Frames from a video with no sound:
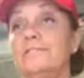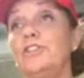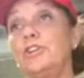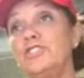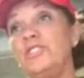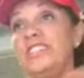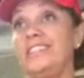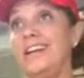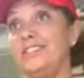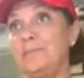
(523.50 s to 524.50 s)

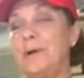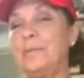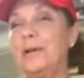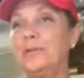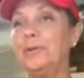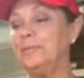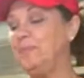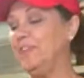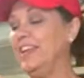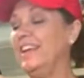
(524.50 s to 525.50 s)
nursery/spare bedroom
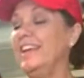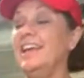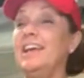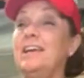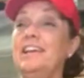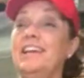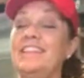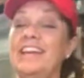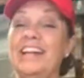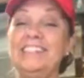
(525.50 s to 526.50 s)

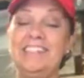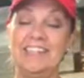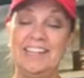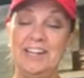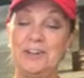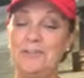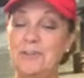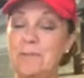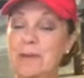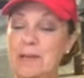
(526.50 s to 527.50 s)
that I did here for
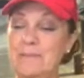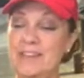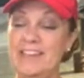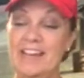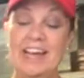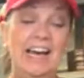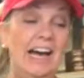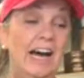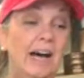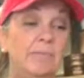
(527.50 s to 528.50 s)
the baby, you
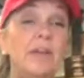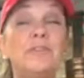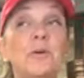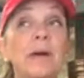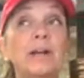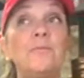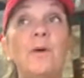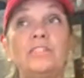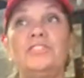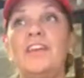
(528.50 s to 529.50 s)
have to go back and
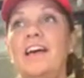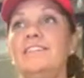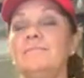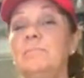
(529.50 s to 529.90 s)
watch that.